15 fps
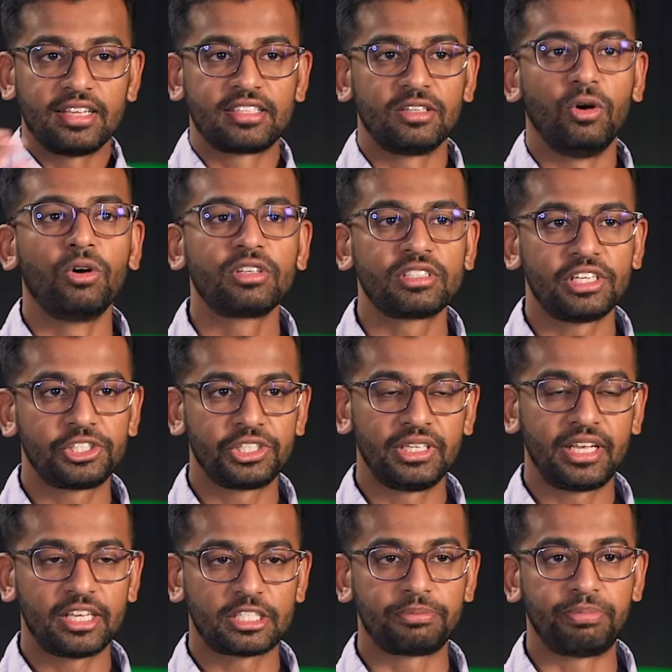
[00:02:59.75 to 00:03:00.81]
As an
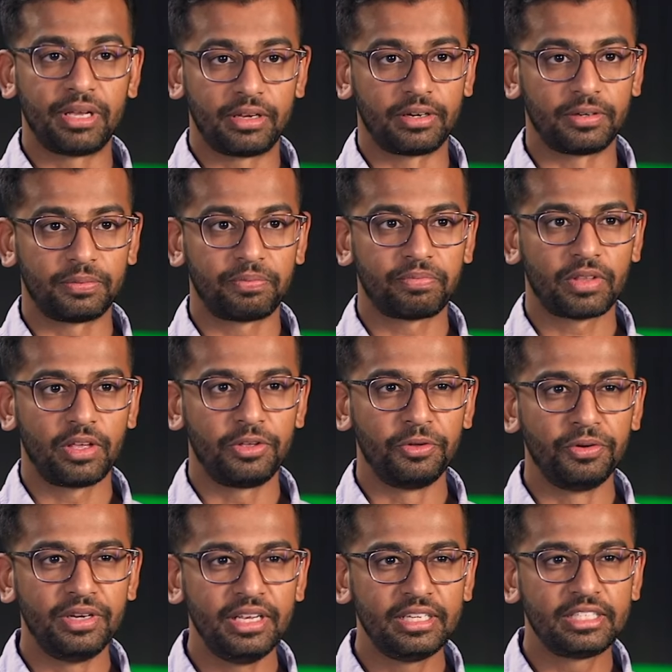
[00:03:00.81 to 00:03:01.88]
organization gets bigger,
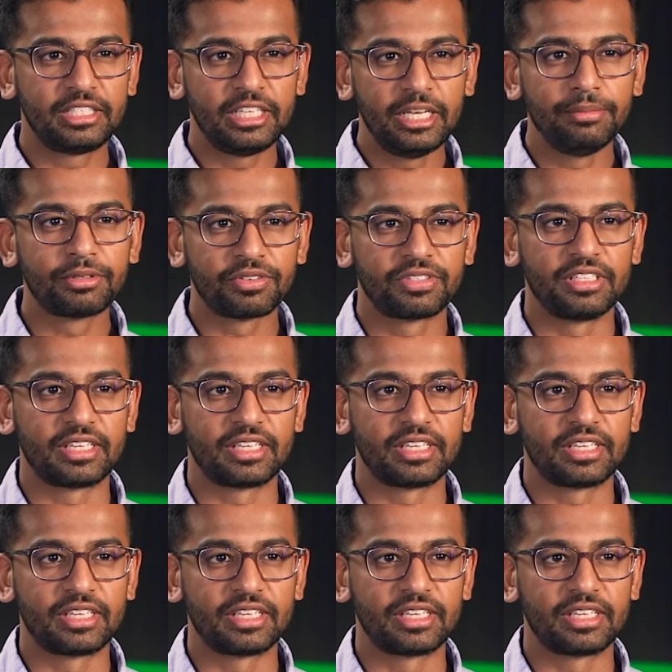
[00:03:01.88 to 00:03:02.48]
you'll need teams